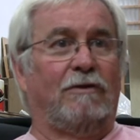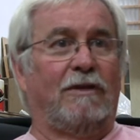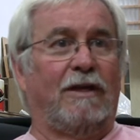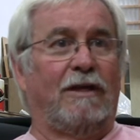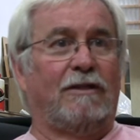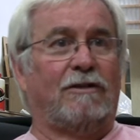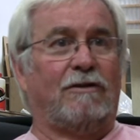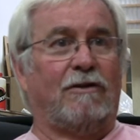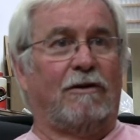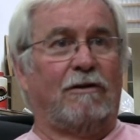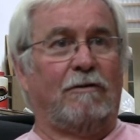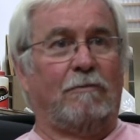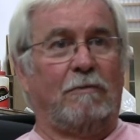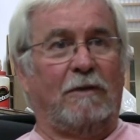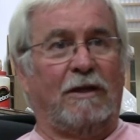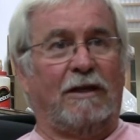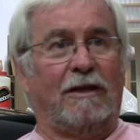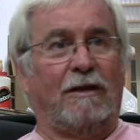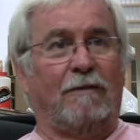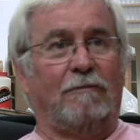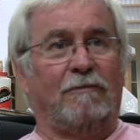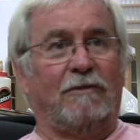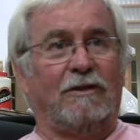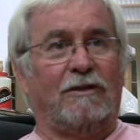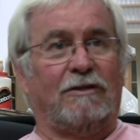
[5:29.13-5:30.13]
they started to
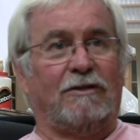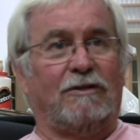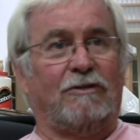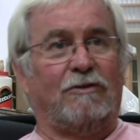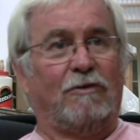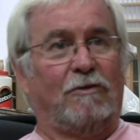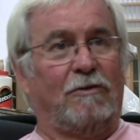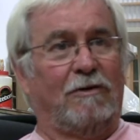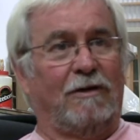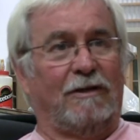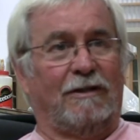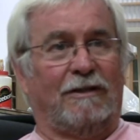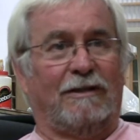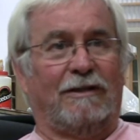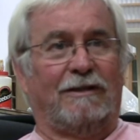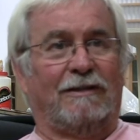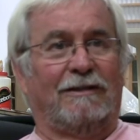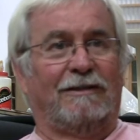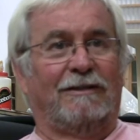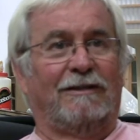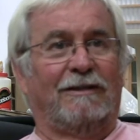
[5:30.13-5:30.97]
become distorted.